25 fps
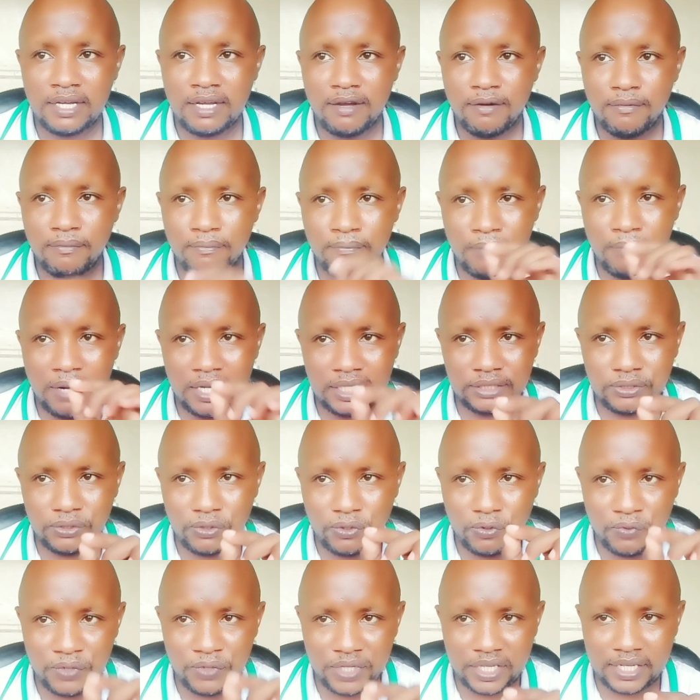Muscle
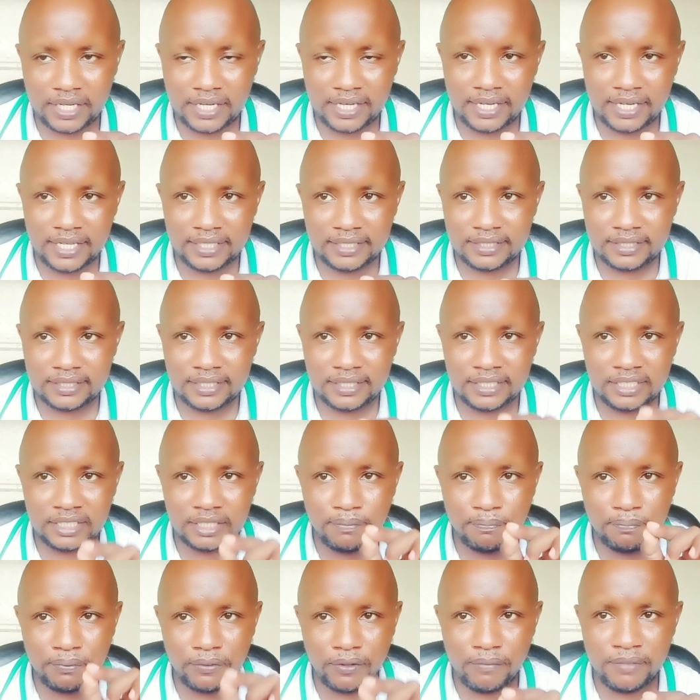weakness is
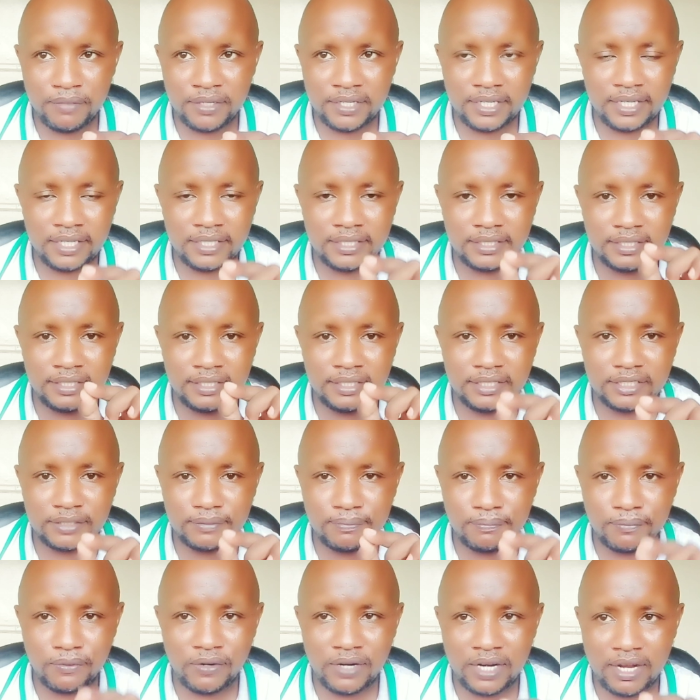prominent in
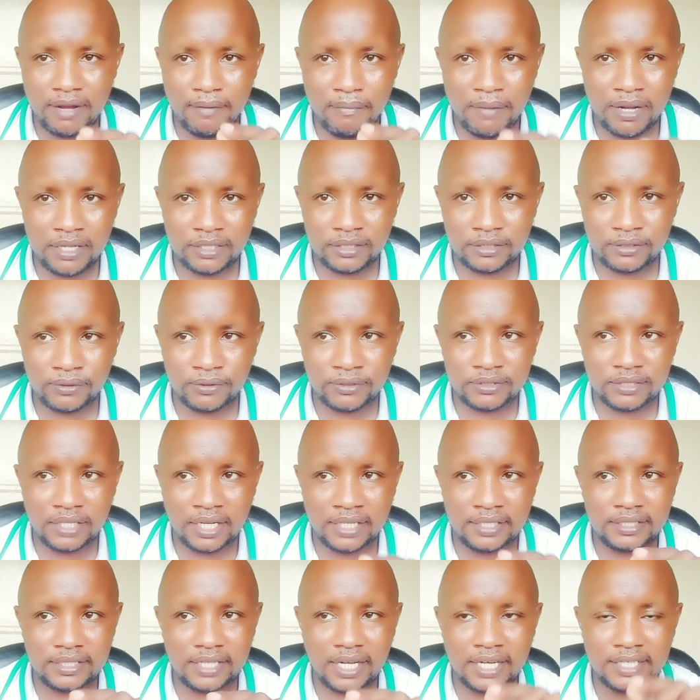smaller muscles
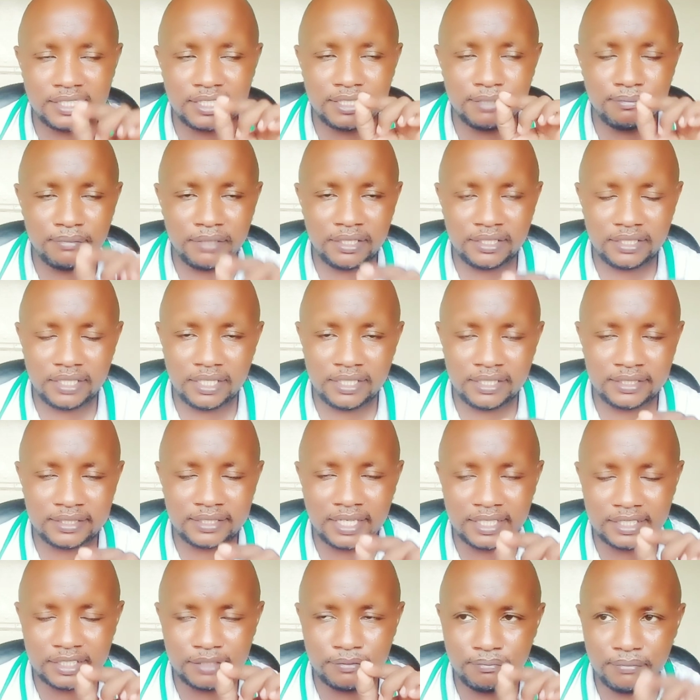and is
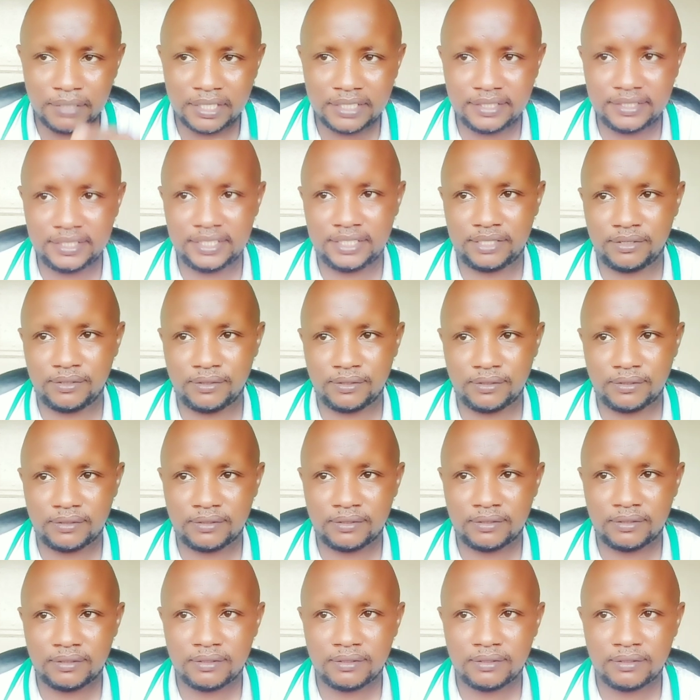asymmetrical
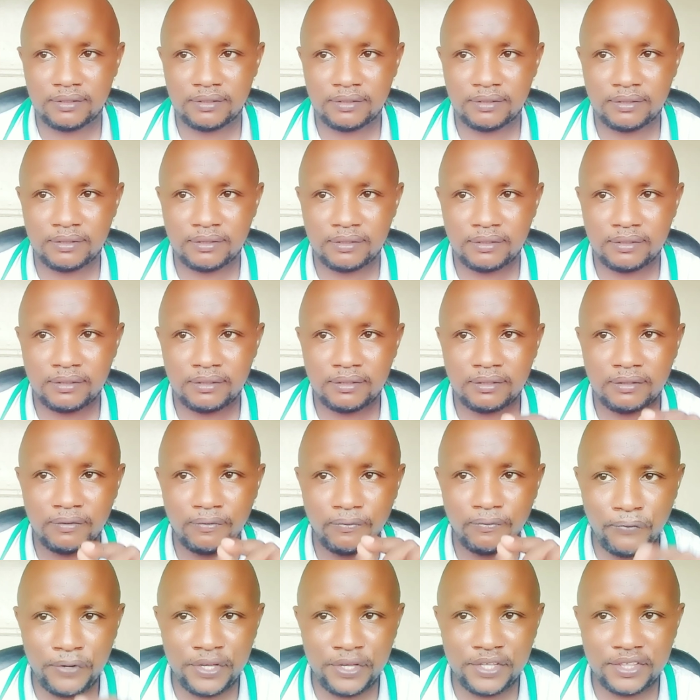
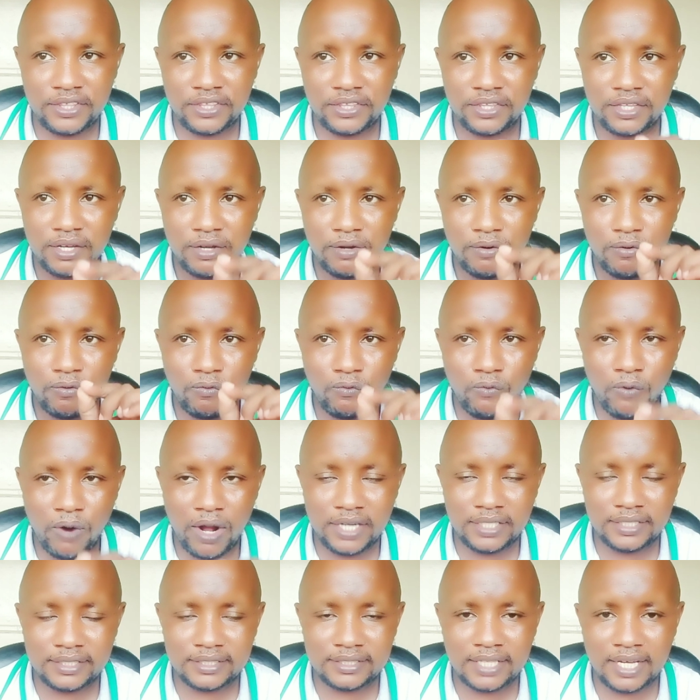with
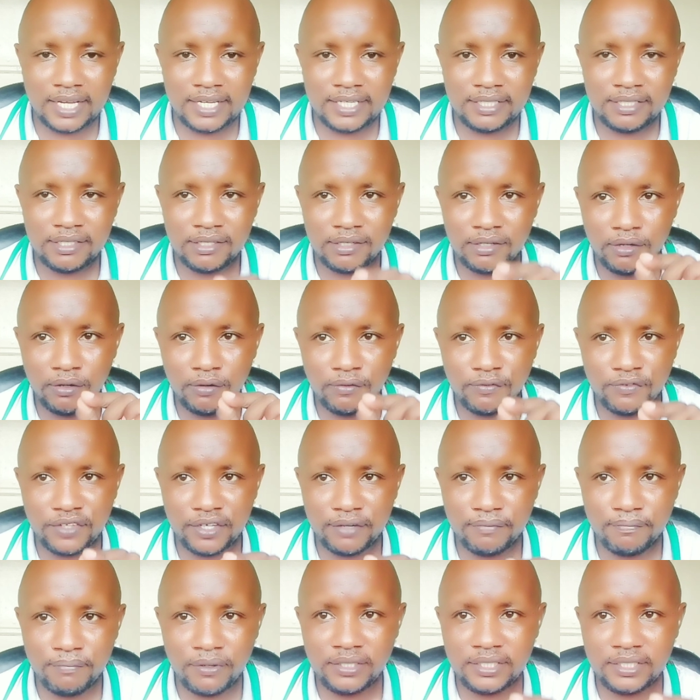one side of the
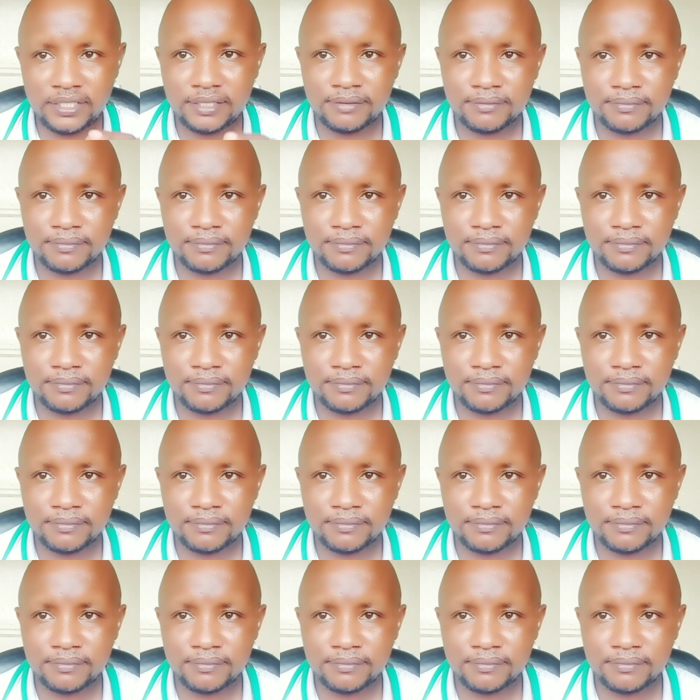body.